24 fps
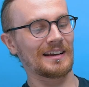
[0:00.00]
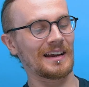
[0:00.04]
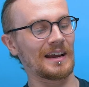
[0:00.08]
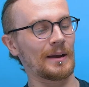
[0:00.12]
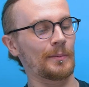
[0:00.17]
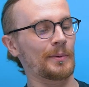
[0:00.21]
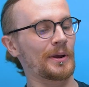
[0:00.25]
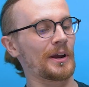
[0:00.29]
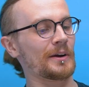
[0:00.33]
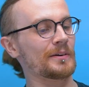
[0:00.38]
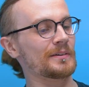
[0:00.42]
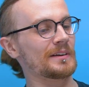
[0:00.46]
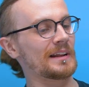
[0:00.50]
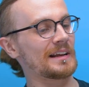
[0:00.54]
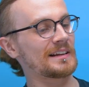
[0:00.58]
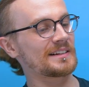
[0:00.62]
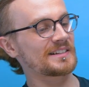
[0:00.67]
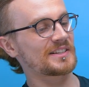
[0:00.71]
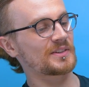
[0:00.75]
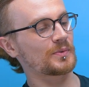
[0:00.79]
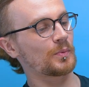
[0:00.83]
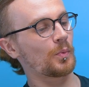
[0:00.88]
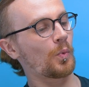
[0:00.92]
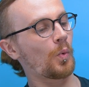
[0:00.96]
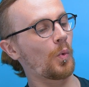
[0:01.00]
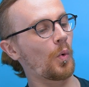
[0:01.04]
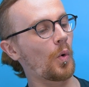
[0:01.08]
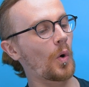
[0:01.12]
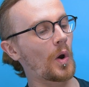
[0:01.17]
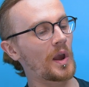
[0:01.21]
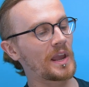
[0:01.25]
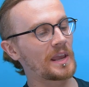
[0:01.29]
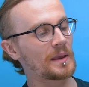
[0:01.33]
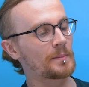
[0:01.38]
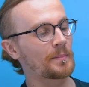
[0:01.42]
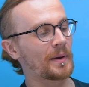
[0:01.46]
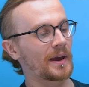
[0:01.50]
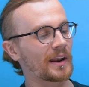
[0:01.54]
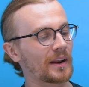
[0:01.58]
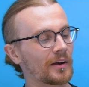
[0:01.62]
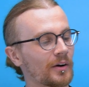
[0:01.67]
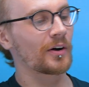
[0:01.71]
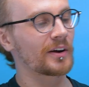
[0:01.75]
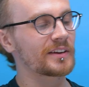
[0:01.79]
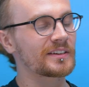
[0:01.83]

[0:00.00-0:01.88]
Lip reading: There we go, that's way better.